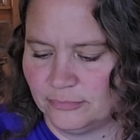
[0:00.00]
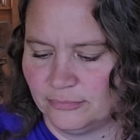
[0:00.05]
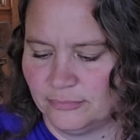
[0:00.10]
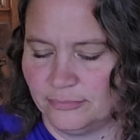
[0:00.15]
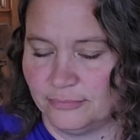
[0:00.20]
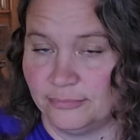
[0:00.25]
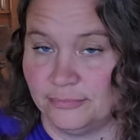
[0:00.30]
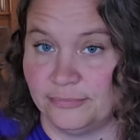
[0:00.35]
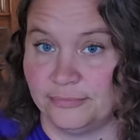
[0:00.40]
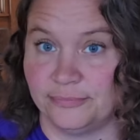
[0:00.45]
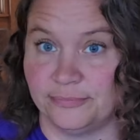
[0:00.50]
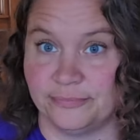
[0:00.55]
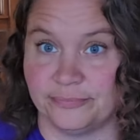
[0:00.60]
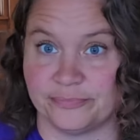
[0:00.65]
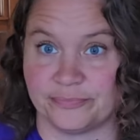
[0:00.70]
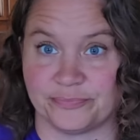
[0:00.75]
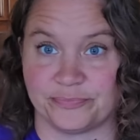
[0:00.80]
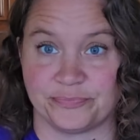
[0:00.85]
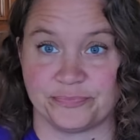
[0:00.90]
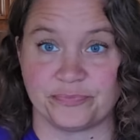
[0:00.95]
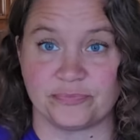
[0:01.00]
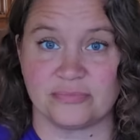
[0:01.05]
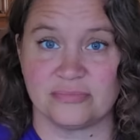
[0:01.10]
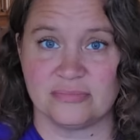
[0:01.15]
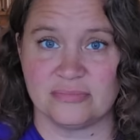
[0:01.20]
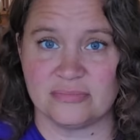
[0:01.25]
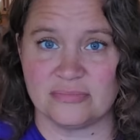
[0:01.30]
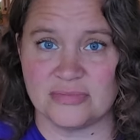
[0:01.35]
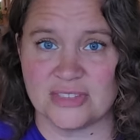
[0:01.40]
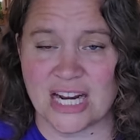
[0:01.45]
Mmm,
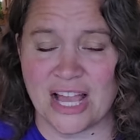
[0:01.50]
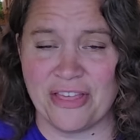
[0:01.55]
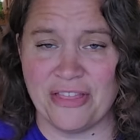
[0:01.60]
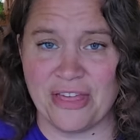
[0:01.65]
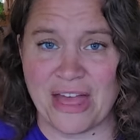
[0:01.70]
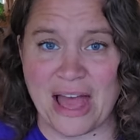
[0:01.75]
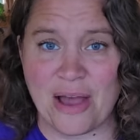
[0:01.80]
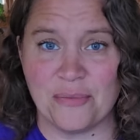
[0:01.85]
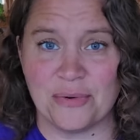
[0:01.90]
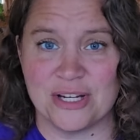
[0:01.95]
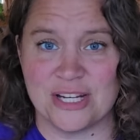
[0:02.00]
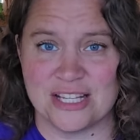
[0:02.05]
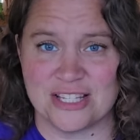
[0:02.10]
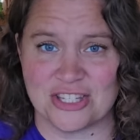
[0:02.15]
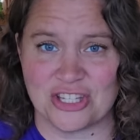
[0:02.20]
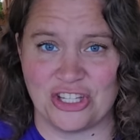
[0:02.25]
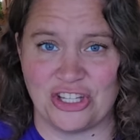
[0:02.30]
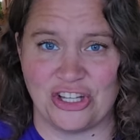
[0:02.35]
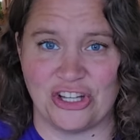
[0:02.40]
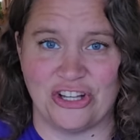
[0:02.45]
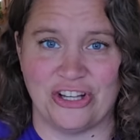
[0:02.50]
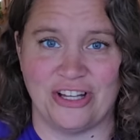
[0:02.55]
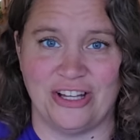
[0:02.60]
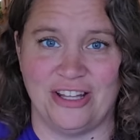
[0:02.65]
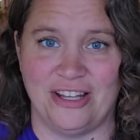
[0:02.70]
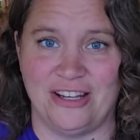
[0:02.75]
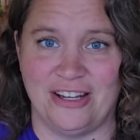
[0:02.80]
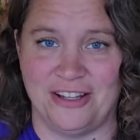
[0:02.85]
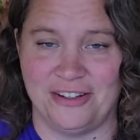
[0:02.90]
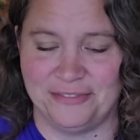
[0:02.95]
that one is
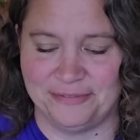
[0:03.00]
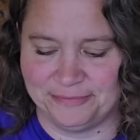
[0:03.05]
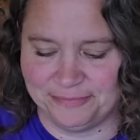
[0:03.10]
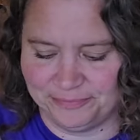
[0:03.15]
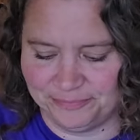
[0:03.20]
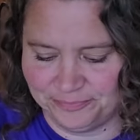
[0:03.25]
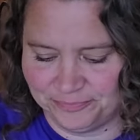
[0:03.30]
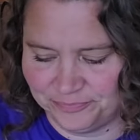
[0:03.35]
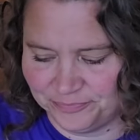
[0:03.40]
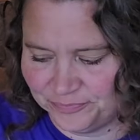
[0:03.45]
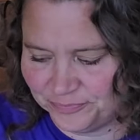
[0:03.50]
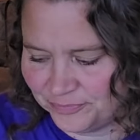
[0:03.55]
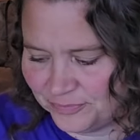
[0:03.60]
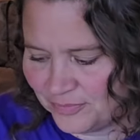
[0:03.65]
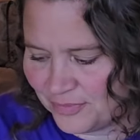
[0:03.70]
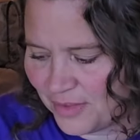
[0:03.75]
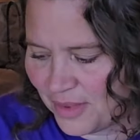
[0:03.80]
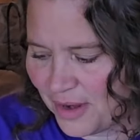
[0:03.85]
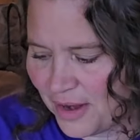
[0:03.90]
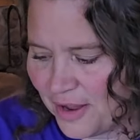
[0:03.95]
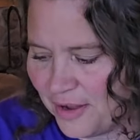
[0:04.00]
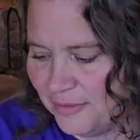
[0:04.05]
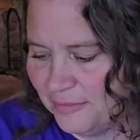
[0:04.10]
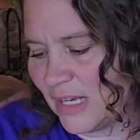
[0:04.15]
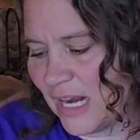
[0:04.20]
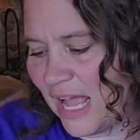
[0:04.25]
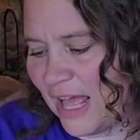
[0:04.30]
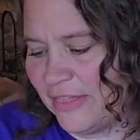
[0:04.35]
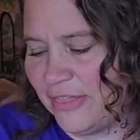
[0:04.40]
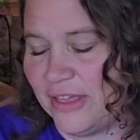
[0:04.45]
good.
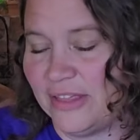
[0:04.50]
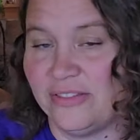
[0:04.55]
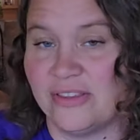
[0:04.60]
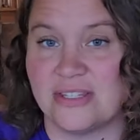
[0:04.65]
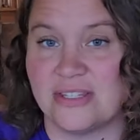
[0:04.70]
I think